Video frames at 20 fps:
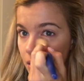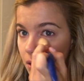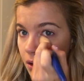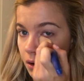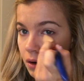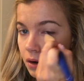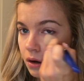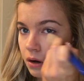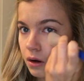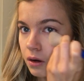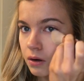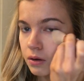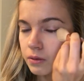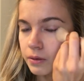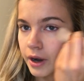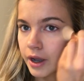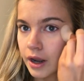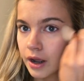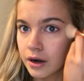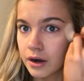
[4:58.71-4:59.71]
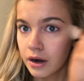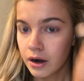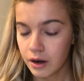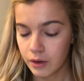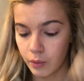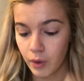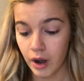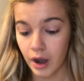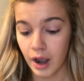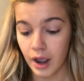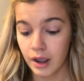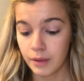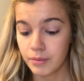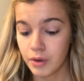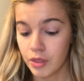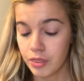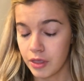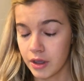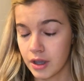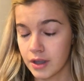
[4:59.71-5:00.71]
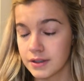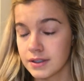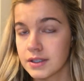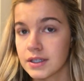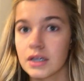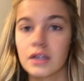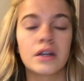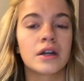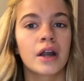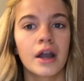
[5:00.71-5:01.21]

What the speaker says: all right under where I put the concealer.